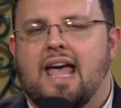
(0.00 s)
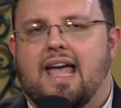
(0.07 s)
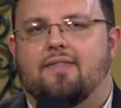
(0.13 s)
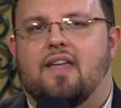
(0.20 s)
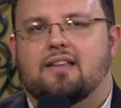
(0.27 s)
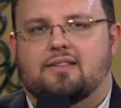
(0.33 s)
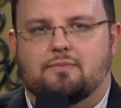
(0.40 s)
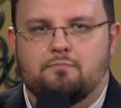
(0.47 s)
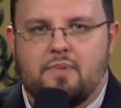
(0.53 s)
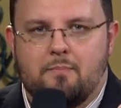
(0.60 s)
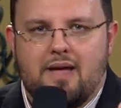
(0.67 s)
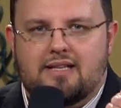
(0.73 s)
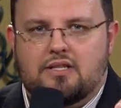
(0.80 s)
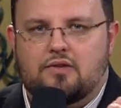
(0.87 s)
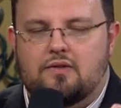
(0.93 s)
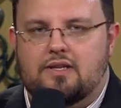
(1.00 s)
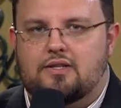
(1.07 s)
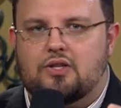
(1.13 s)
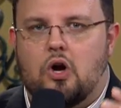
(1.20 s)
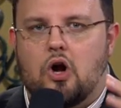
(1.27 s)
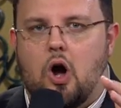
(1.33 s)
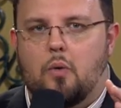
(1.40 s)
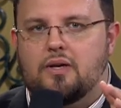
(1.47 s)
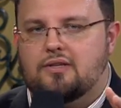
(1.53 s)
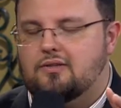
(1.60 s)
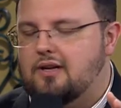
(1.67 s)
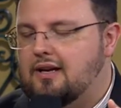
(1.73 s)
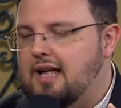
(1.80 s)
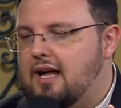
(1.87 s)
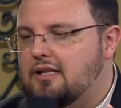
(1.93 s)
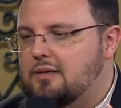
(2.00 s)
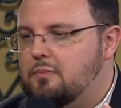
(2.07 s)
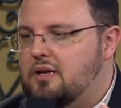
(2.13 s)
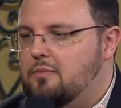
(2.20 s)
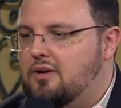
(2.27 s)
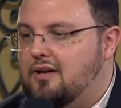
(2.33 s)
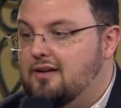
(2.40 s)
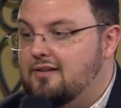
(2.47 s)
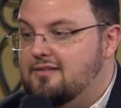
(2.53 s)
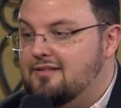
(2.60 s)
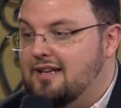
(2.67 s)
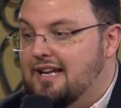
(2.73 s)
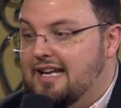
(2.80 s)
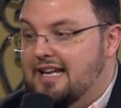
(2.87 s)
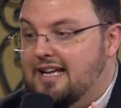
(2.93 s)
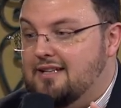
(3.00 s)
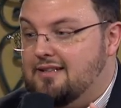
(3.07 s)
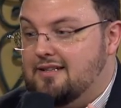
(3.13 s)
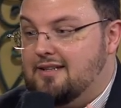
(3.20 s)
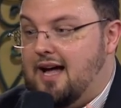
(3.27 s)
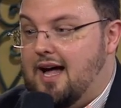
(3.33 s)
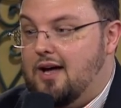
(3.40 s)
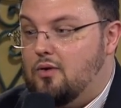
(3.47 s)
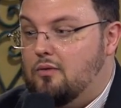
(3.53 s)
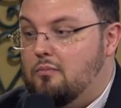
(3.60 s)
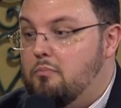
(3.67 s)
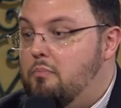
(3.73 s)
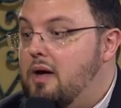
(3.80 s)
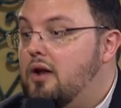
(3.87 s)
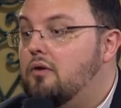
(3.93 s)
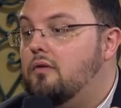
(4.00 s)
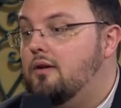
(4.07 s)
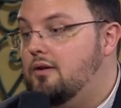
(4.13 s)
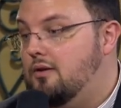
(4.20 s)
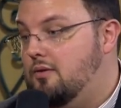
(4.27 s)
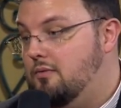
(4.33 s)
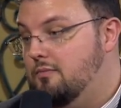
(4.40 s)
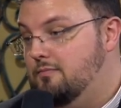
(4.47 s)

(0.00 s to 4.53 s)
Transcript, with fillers: this, the message of this song always stuck out to me because it's entitled Better Than New.